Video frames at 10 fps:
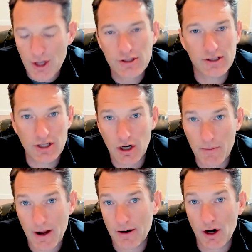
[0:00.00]
So let's talk
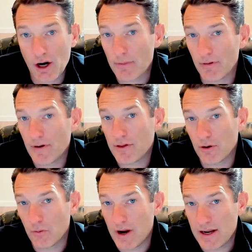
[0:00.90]
about a couple of other
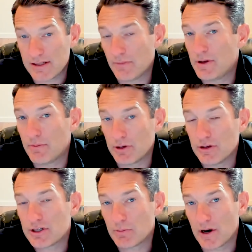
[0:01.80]
ways that people
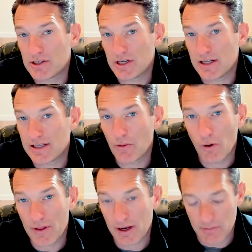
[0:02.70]
use spreadsheets and where
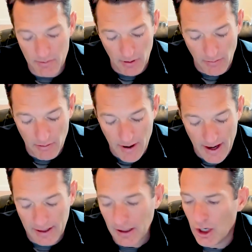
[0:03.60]
they can be problematic.